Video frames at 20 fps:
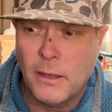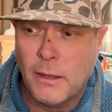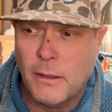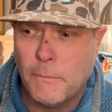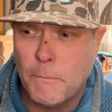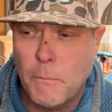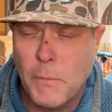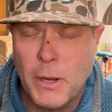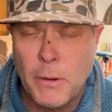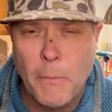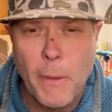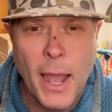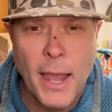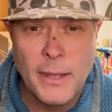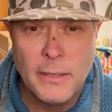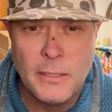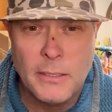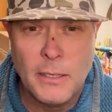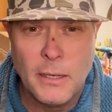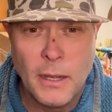
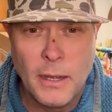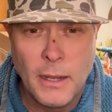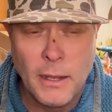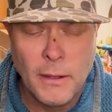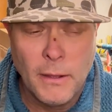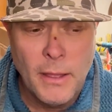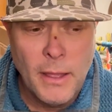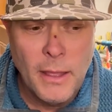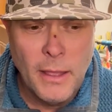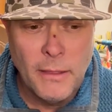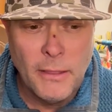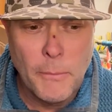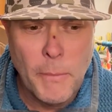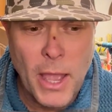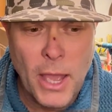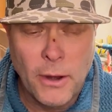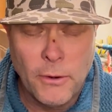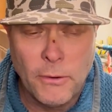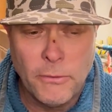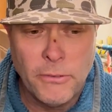minimize the
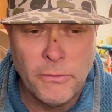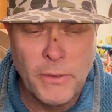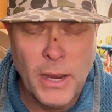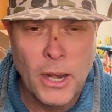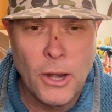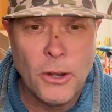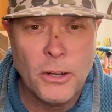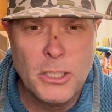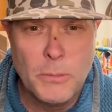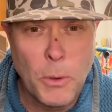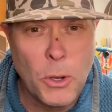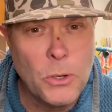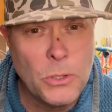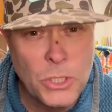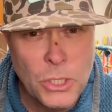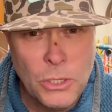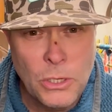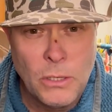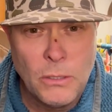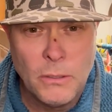amount of air
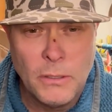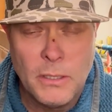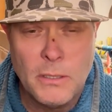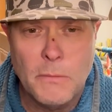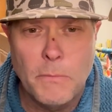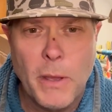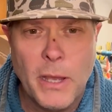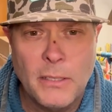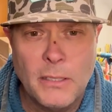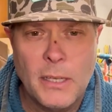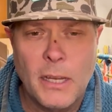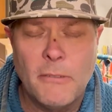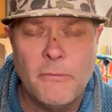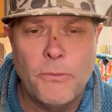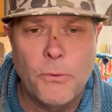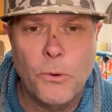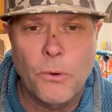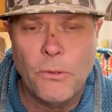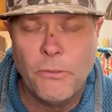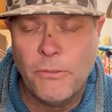exposure is the best thing
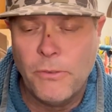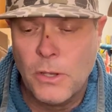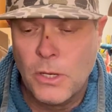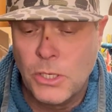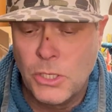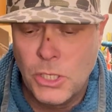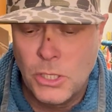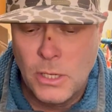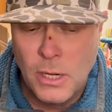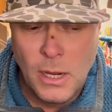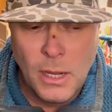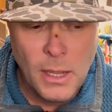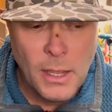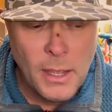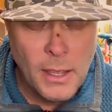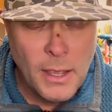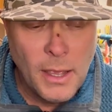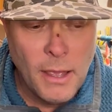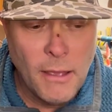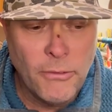for the fish.
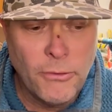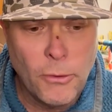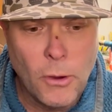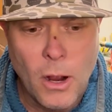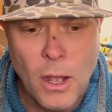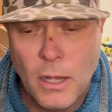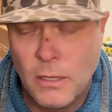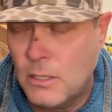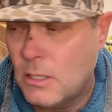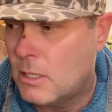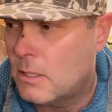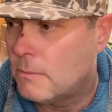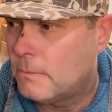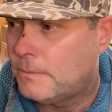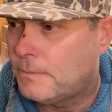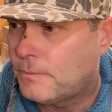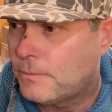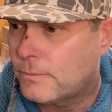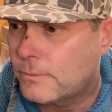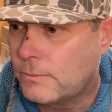And for us,
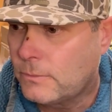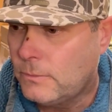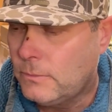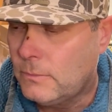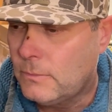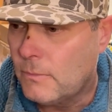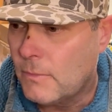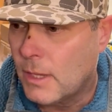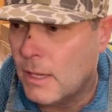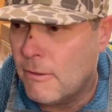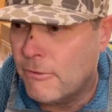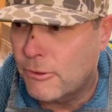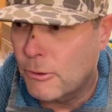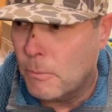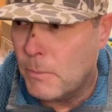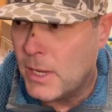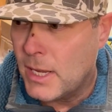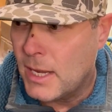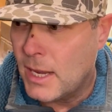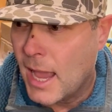and for
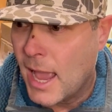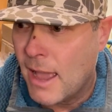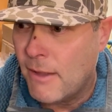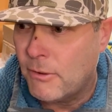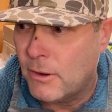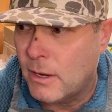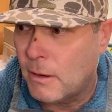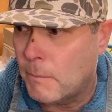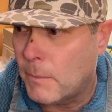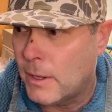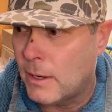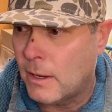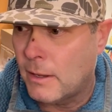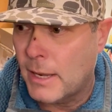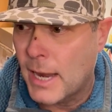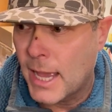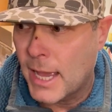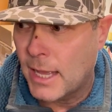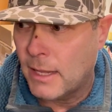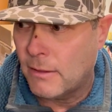me, having them in a
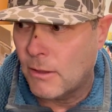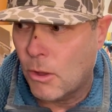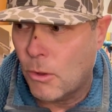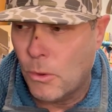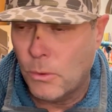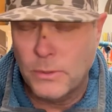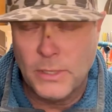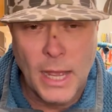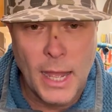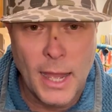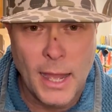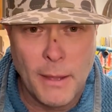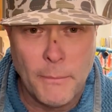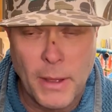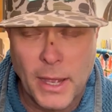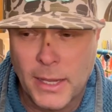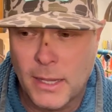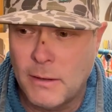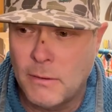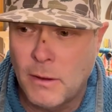net the whole time,
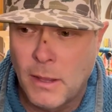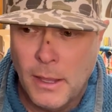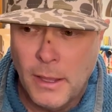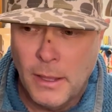and